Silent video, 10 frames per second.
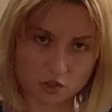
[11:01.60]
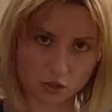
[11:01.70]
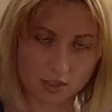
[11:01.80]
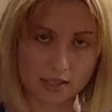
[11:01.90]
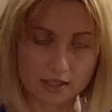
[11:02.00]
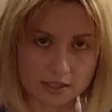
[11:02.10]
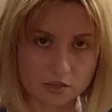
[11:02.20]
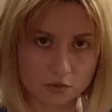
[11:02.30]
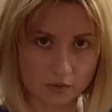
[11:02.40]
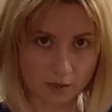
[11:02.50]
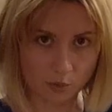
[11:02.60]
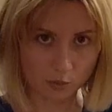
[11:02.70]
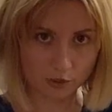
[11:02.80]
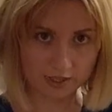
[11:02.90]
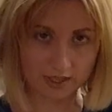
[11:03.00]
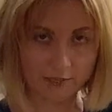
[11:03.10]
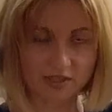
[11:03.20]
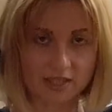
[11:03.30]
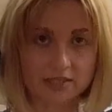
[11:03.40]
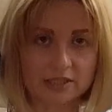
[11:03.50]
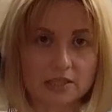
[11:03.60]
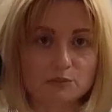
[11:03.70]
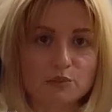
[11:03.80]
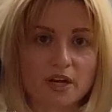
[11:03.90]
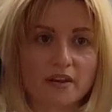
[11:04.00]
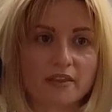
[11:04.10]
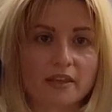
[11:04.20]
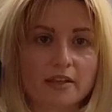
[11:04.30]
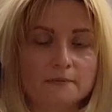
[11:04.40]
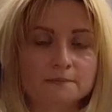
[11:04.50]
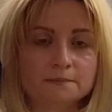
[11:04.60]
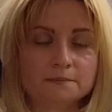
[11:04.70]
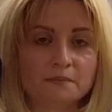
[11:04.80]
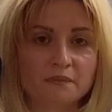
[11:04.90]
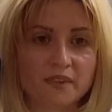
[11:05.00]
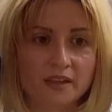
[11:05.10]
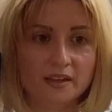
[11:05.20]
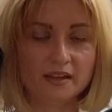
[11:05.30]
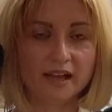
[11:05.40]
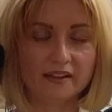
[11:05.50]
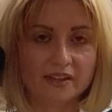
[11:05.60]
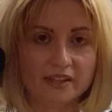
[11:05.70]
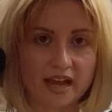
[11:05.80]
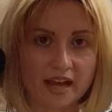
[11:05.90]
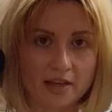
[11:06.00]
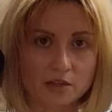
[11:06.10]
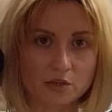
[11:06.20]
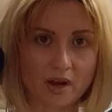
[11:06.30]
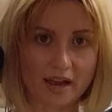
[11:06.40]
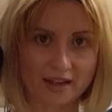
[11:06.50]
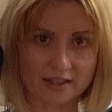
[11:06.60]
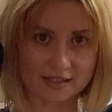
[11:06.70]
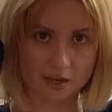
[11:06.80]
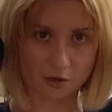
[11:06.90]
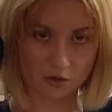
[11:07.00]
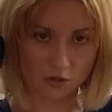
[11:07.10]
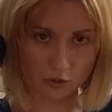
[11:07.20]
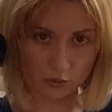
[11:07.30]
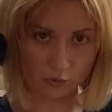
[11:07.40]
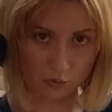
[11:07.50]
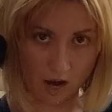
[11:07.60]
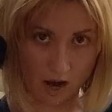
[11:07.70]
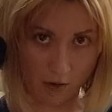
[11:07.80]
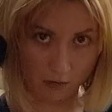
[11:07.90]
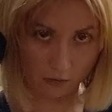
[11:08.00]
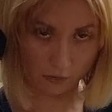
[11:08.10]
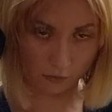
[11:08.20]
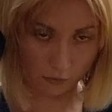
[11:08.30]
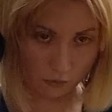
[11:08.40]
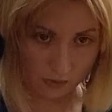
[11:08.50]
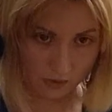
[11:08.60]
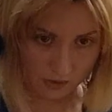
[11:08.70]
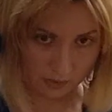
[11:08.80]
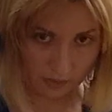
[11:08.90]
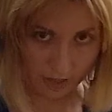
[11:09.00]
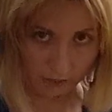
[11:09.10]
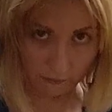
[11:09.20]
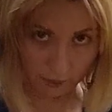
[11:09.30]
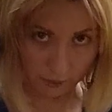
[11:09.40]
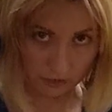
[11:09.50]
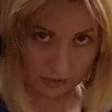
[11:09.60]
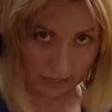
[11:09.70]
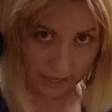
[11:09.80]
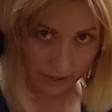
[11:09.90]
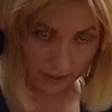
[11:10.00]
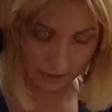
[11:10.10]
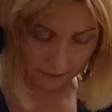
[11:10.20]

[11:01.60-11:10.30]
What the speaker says: So let's do that one more time. Take a deep breath in. And then as you exhale, start to round through the spine from the neck.